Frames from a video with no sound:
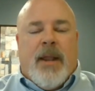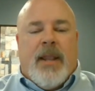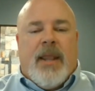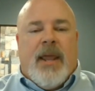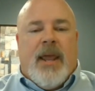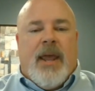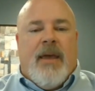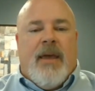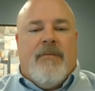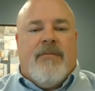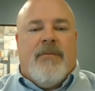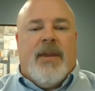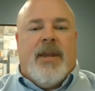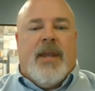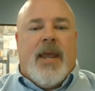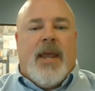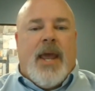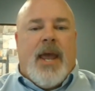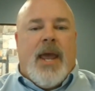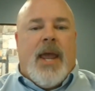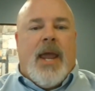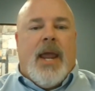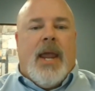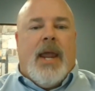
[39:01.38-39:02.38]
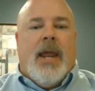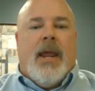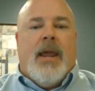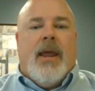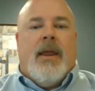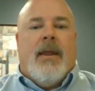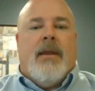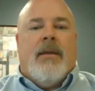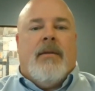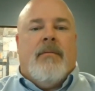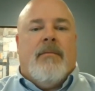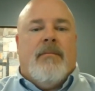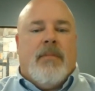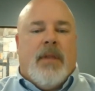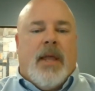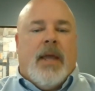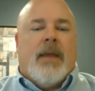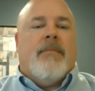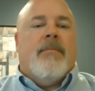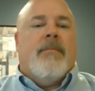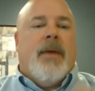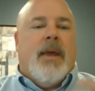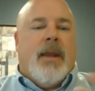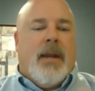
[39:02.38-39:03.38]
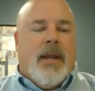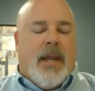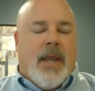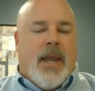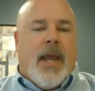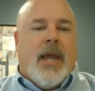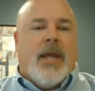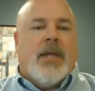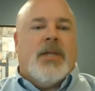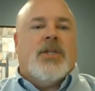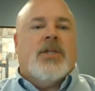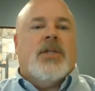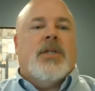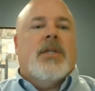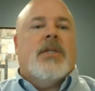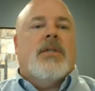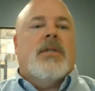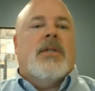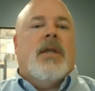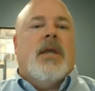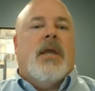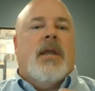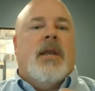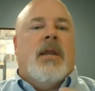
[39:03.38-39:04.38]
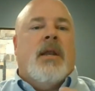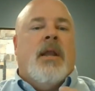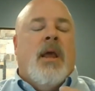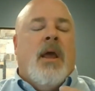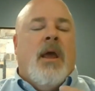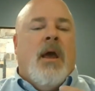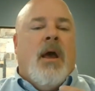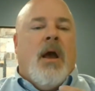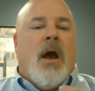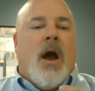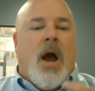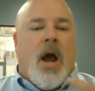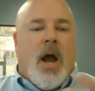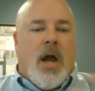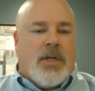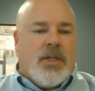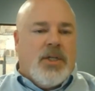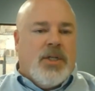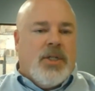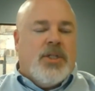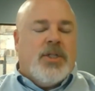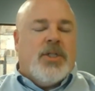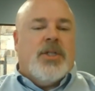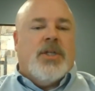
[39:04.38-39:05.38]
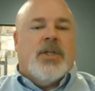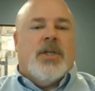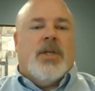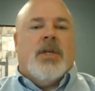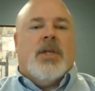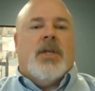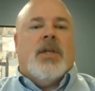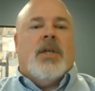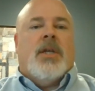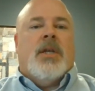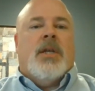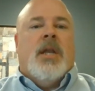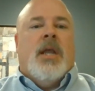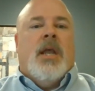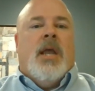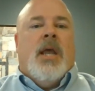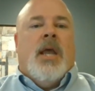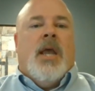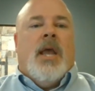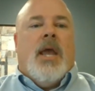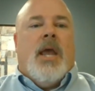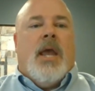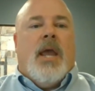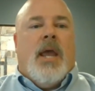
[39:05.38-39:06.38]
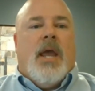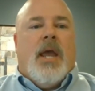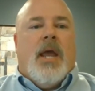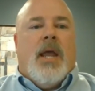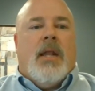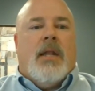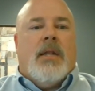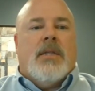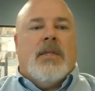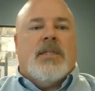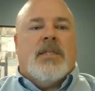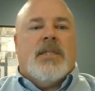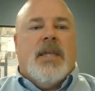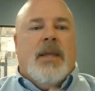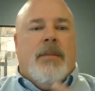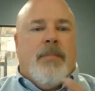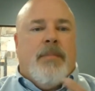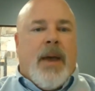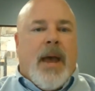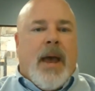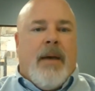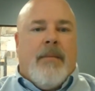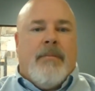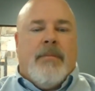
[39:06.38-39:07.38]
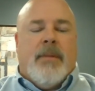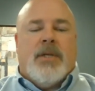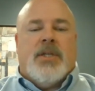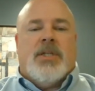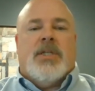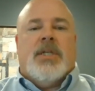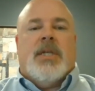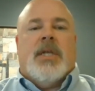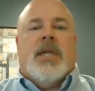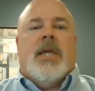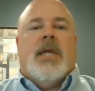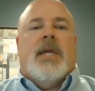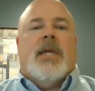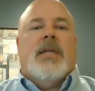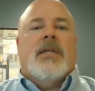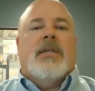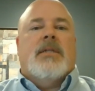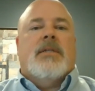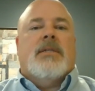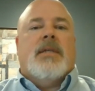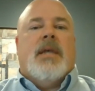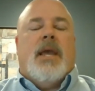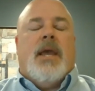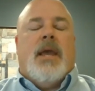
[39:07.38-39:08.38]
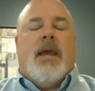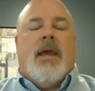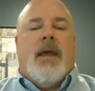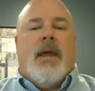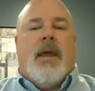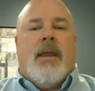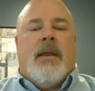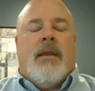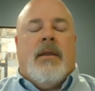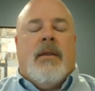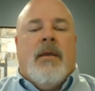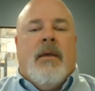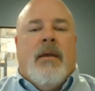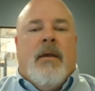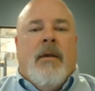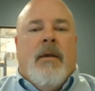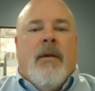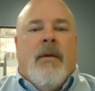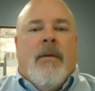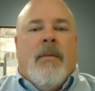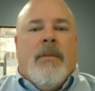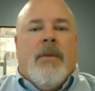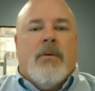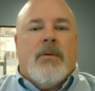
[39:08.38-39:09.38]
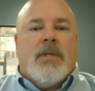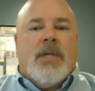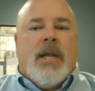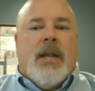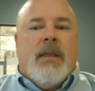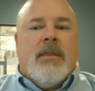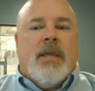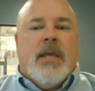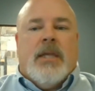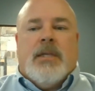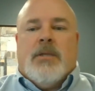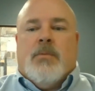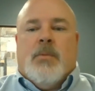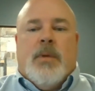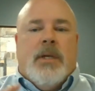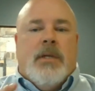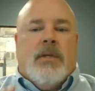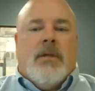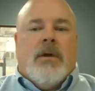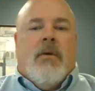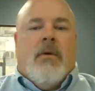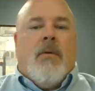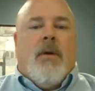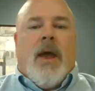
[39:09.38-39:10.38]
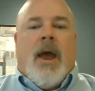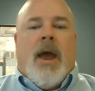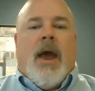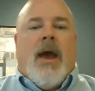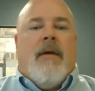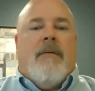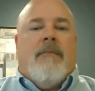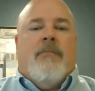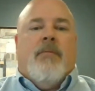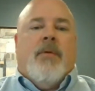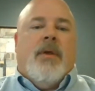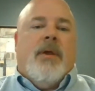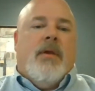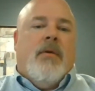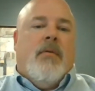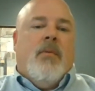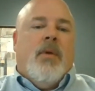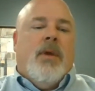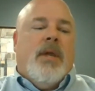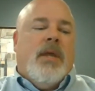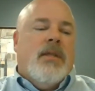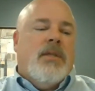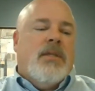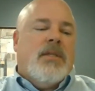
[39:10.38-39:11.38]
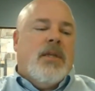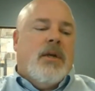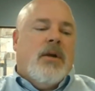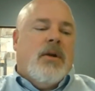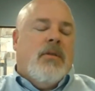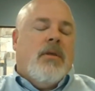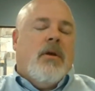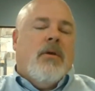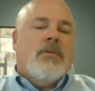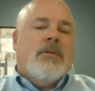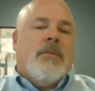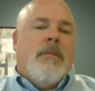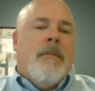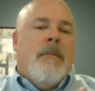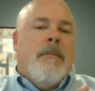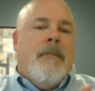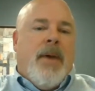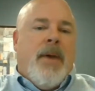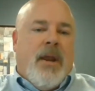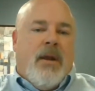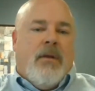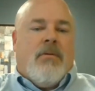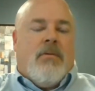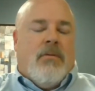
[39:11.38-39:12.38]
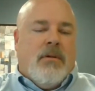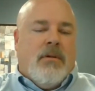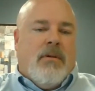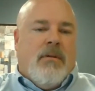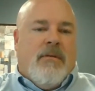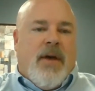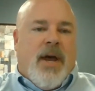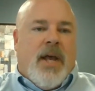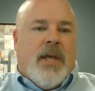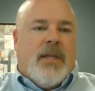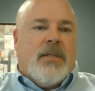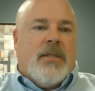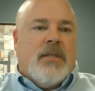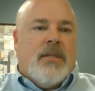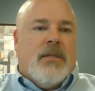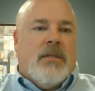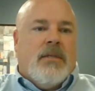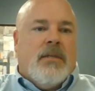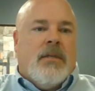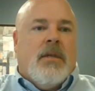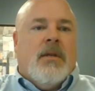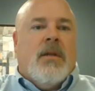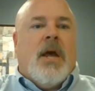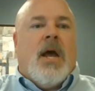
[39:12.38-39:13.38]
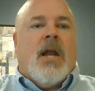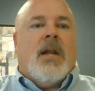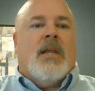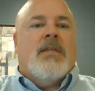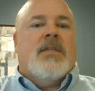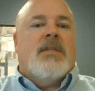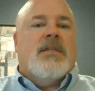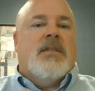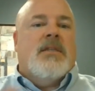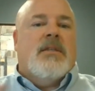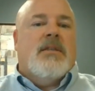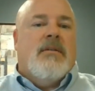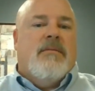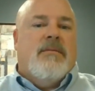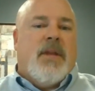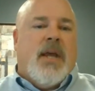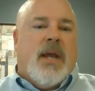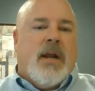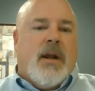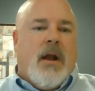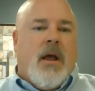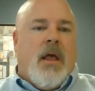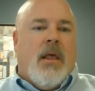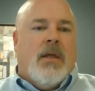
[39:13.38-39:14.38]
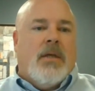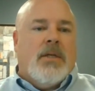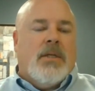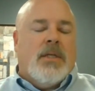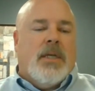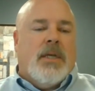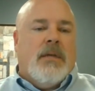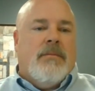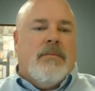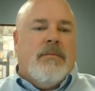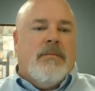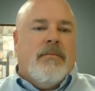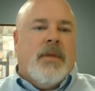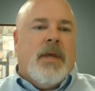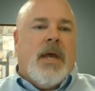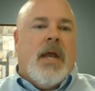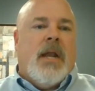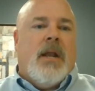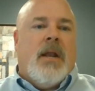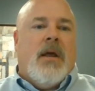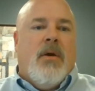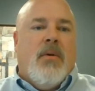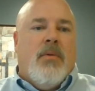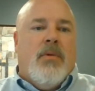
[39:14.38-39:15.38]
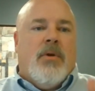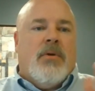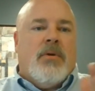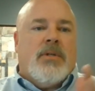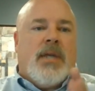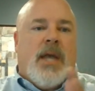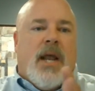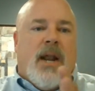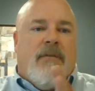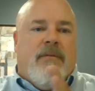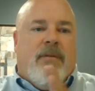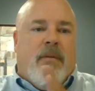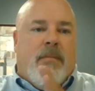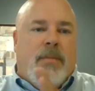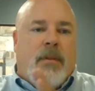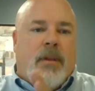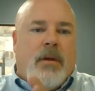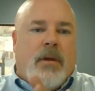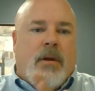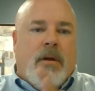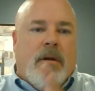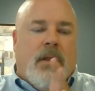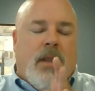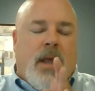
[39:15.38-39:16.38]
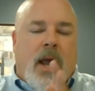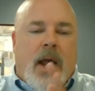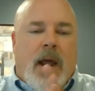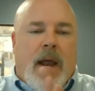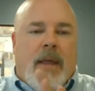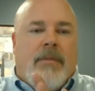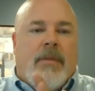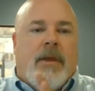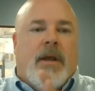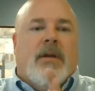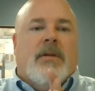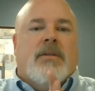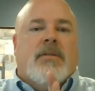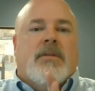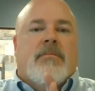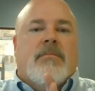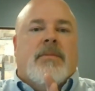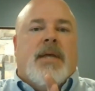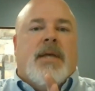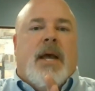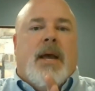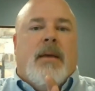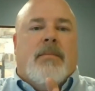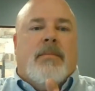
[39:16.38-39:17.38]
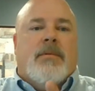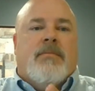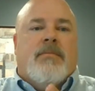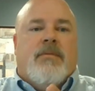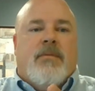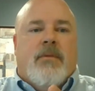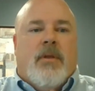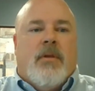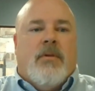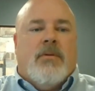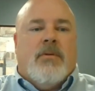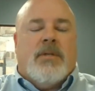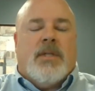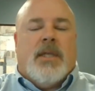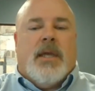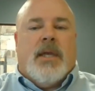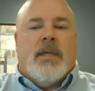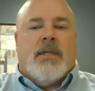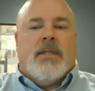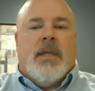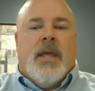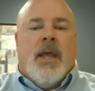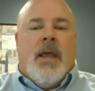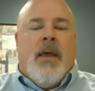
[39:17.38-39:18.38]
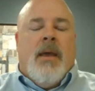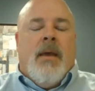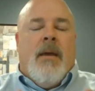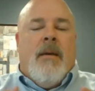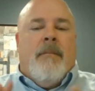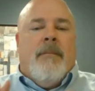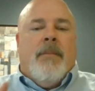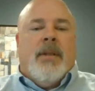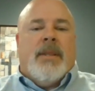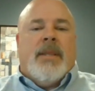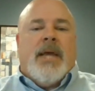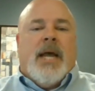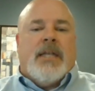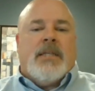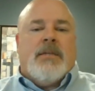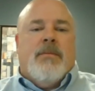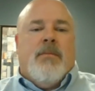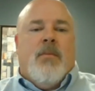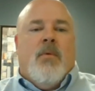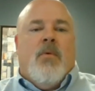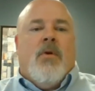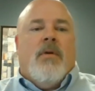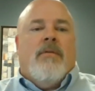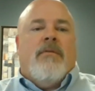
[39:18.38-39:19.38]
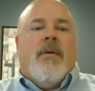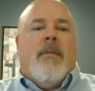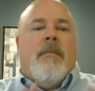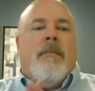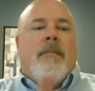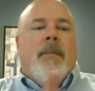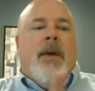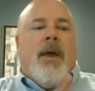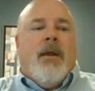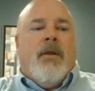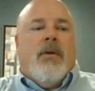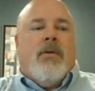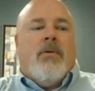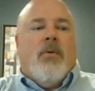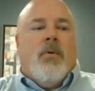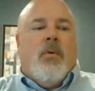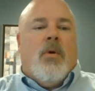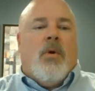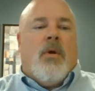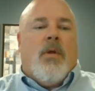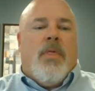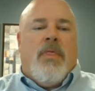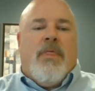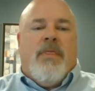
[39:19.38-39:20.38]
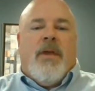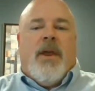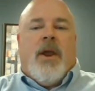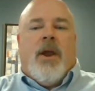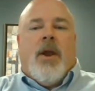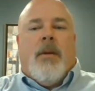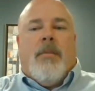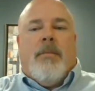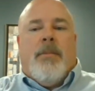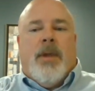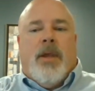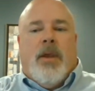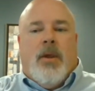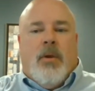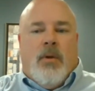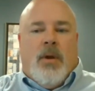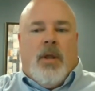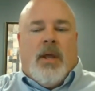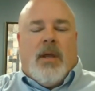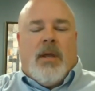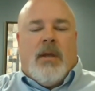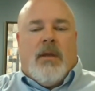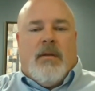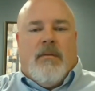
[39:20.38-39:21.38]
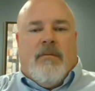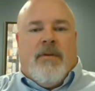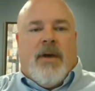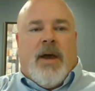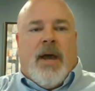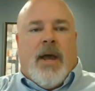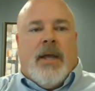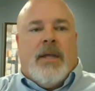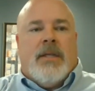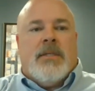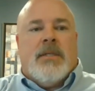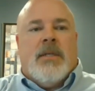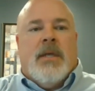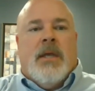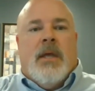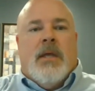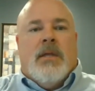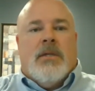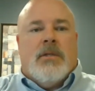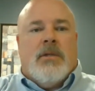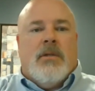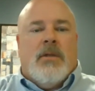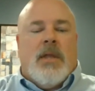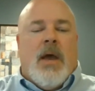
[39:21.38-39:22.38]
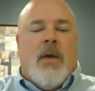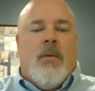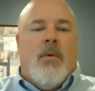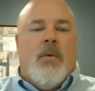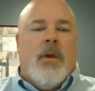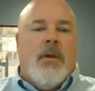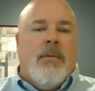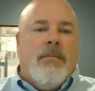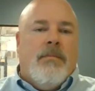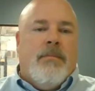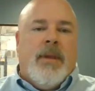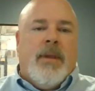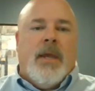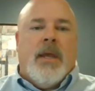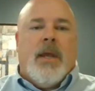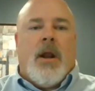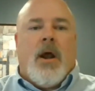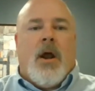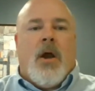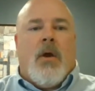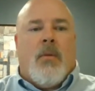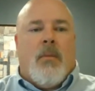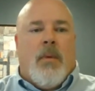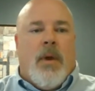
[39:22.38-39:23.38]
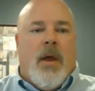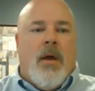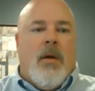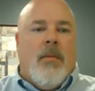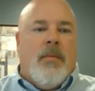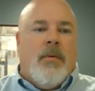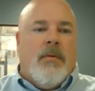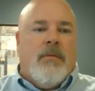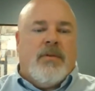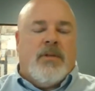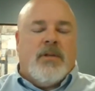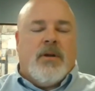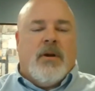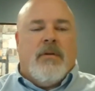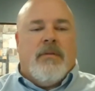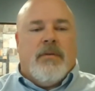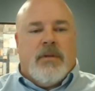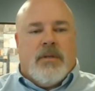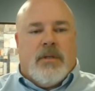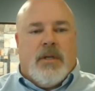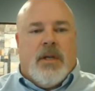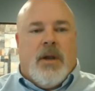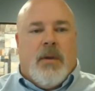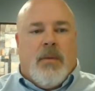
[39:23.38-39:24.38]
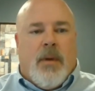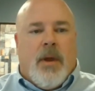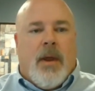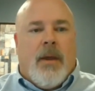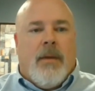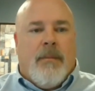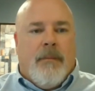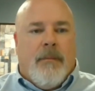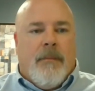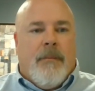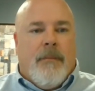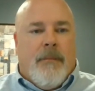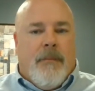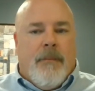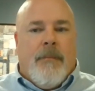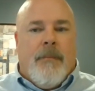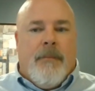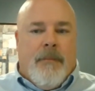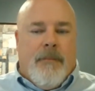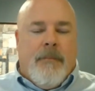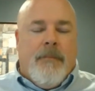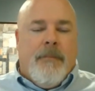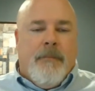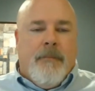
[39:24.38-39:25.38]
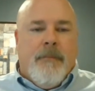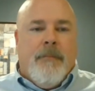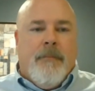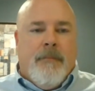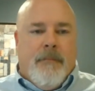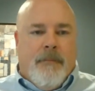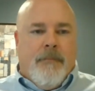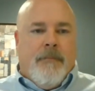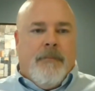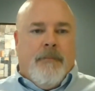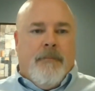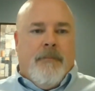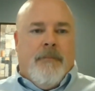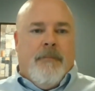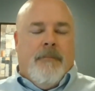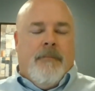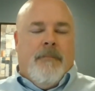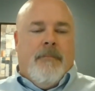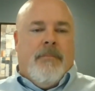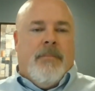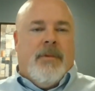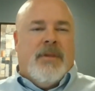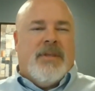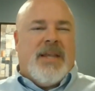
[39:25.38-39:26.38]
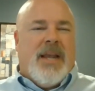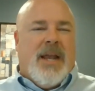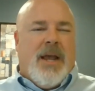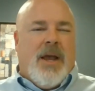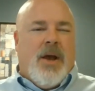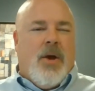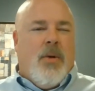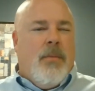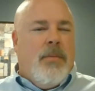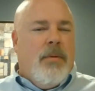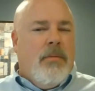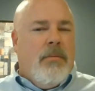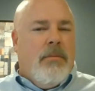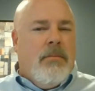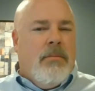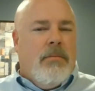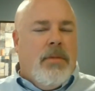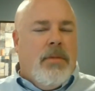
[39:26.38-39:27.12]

by the FDA, and like medication and oxygen and CPAP machines and those kind of things, we don't have. We consider those medical devices, not assistive technology. I know there's kind of a blurred line there sometimes for those things, but that's more of a medical or therapeutic device. So that wouldn't be in our realm of service anyway. Does that help?